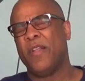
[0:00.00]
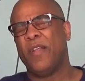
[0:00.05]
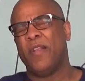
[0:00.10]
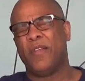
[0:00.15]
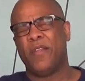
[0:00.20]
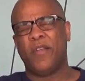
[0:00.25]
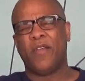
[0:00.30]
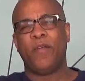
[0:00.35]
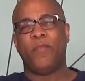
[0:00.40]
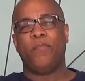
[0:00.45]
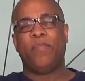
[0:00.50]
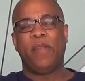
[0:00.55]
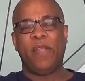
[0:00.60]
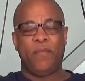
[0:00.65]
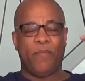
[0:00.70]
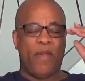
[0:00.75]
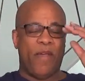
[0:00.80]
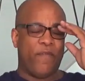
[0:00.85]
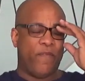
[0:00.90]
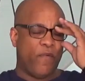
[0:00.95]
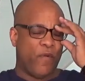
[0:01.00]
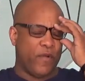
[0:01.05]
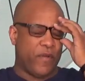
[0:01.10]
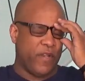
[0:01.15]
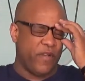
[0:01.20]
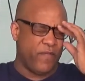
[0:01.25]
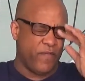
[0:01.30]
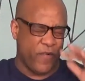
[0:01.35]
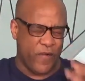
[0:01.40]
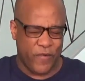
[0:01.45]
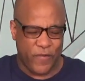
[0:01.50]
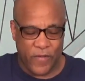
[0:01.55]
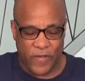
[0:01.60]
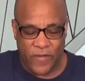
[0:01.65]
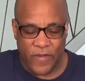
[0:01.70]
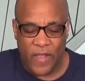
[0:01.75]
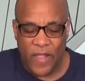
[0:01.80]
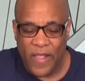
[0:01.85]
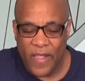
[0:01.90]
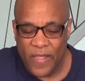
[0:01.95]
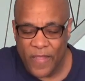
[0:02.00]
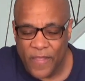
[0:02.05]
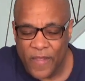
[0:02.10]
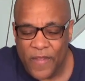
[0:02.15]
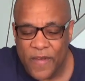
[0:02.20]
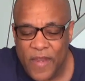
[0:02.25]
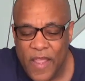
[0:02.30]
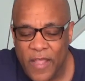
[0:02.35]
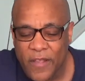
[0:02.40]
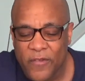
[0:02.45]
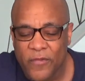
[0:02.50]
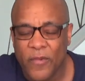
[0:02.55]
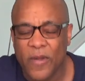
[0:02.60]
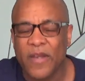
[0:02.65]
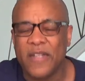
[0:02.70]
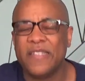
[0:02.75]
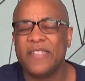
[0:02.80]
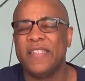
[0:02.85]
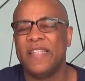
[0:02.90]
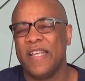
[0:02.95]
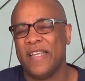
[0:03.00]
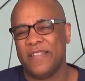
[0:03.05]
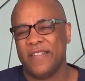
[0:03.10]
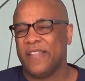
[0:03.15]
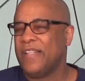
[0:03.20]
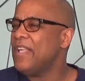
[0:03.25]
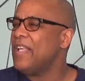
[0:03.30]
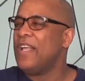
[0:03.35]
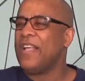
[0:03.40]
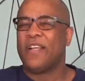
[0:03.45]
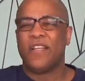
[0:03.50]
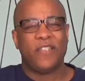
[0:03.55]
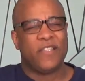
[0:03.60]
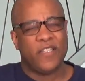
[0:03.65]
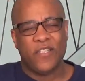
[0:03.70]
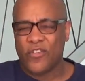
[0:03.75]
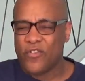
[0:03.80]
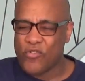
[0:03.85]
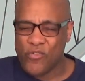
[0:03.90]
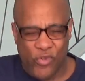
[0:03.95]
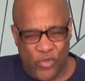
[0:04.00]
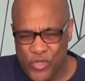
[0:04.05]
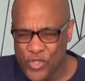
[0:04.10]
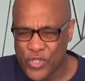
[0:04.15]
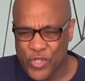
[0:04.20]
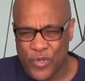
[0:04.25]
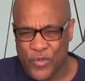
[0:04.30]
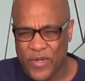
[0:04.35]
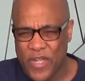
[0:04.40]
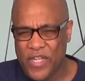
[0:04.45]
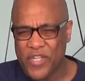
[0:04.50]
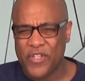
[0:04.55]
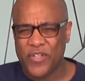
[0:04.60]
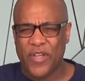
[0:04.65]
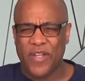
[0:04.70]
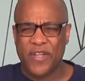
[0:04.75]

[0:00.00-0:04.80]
To complete my 14 verses. The next one is this, because it's crucial that you